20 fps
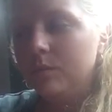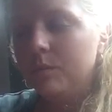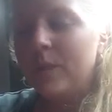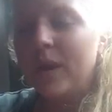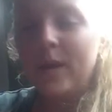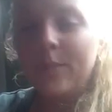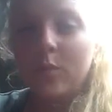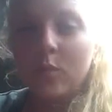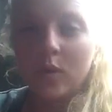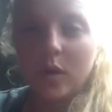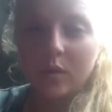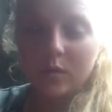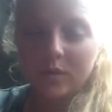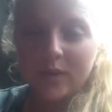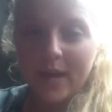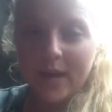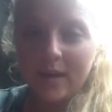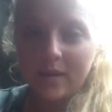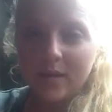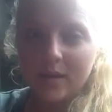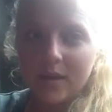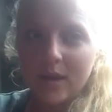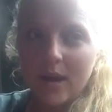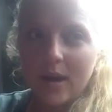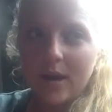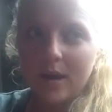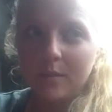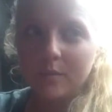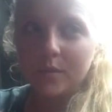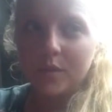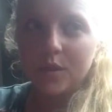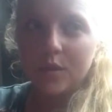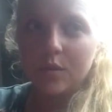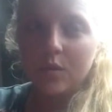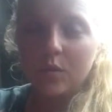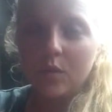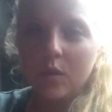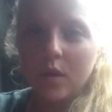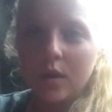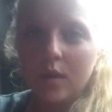people don't take the time
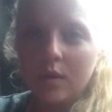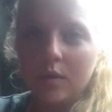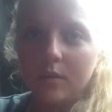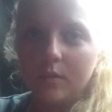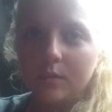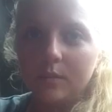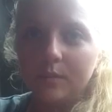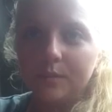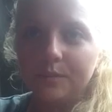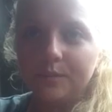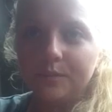to